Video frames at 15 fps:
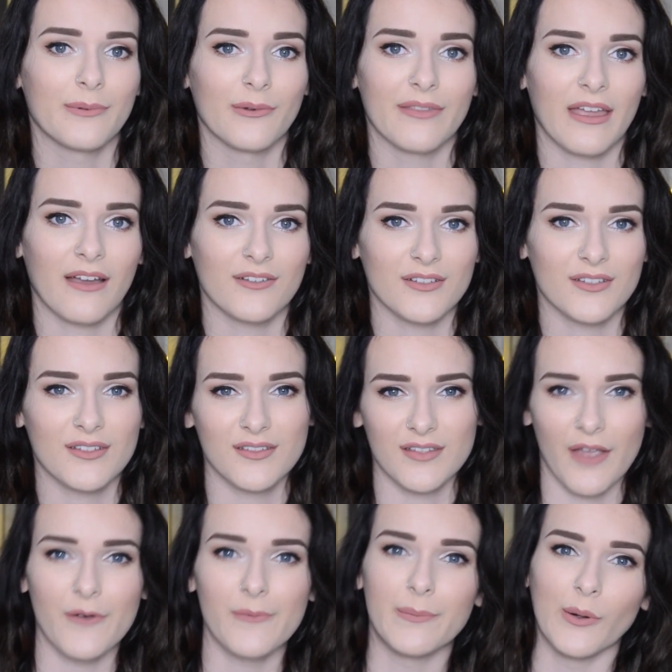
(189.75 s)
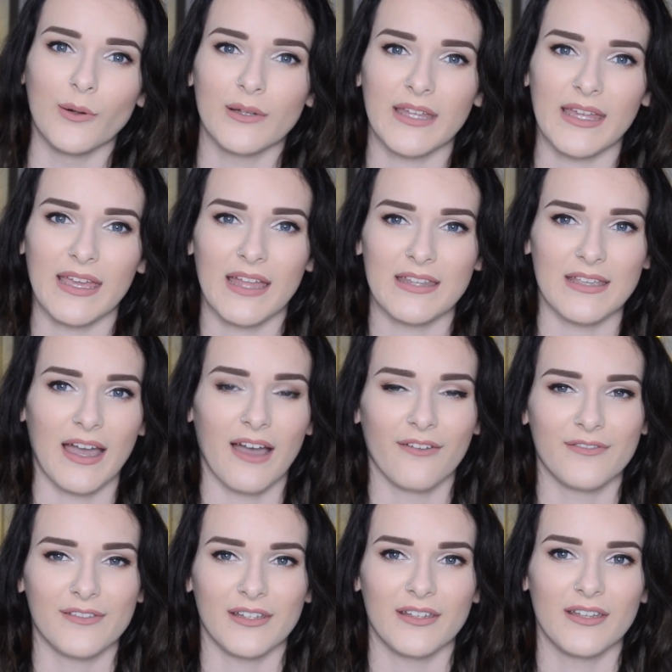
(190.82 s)
but they are just so bulky and you
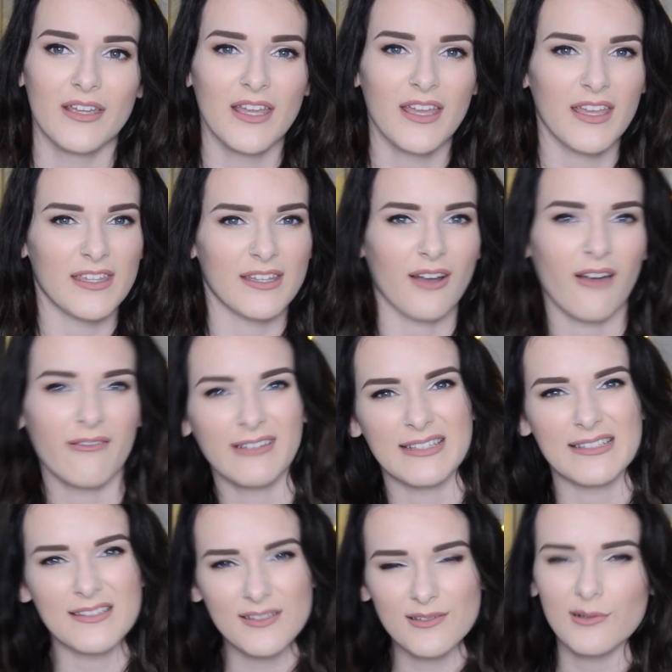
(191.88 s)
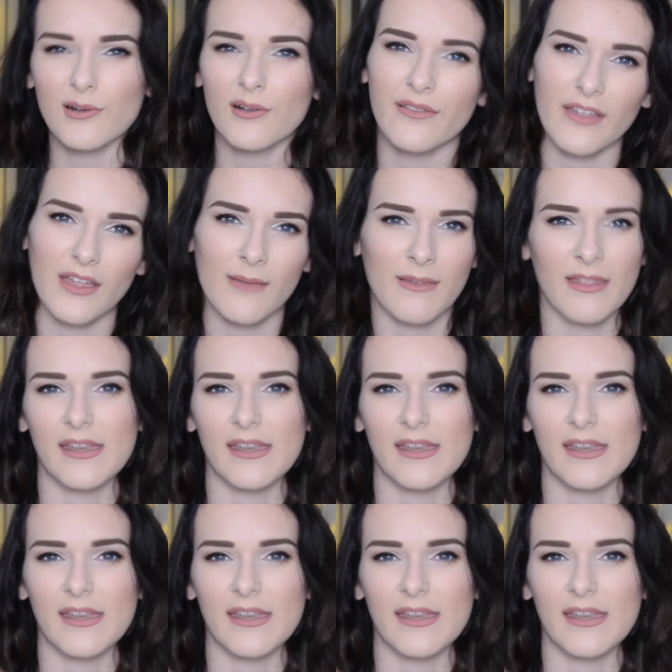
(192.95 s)
can't really store them,